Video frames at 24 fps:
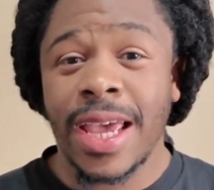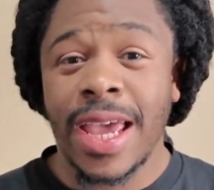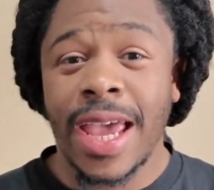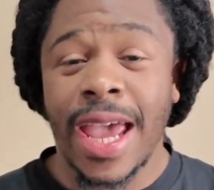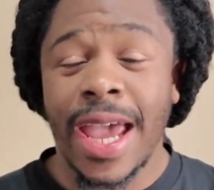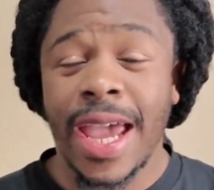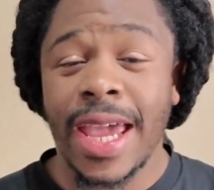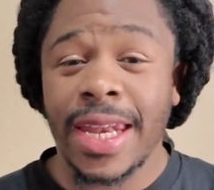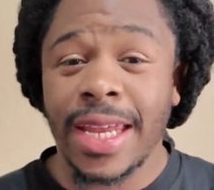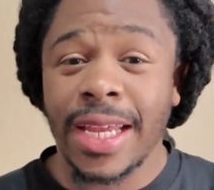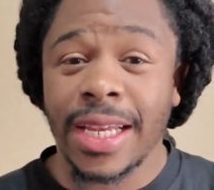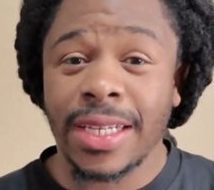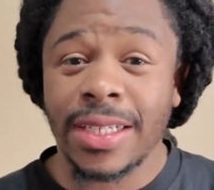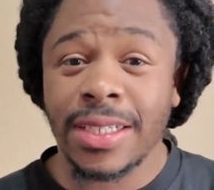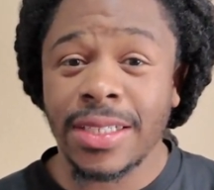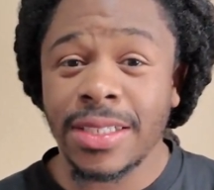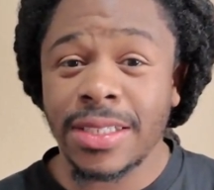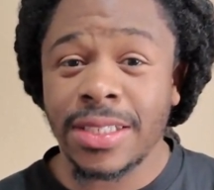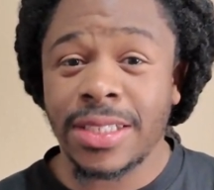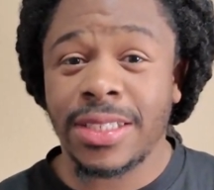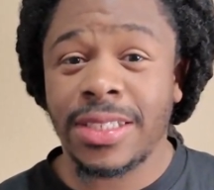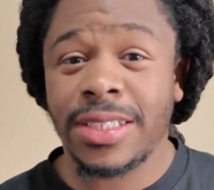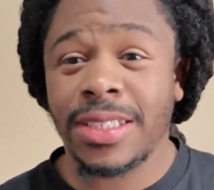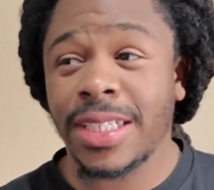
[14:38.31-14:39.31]
and it
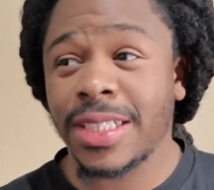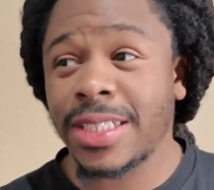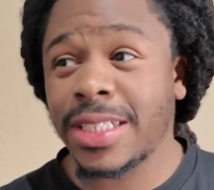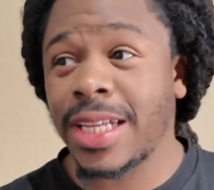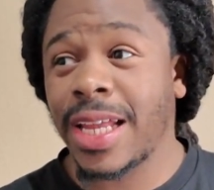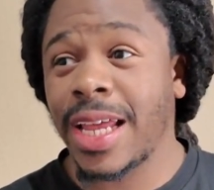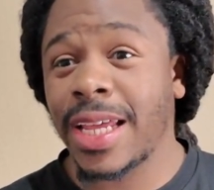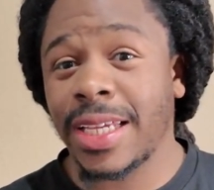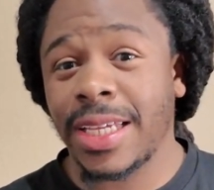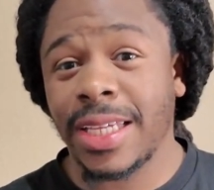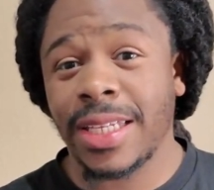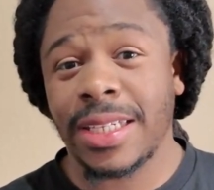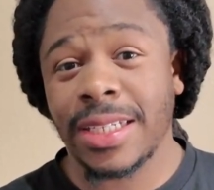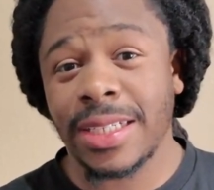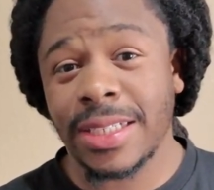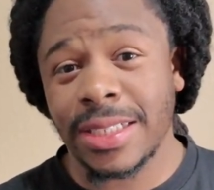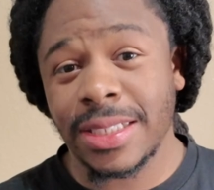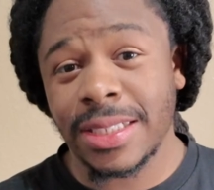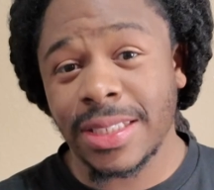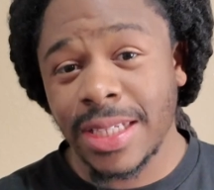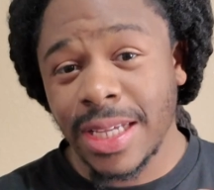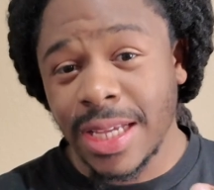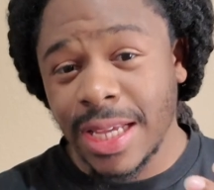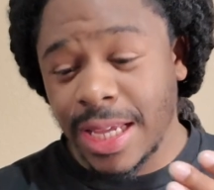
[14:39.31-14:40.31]
looks just like it
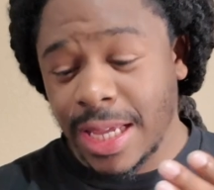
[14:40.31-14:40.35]
does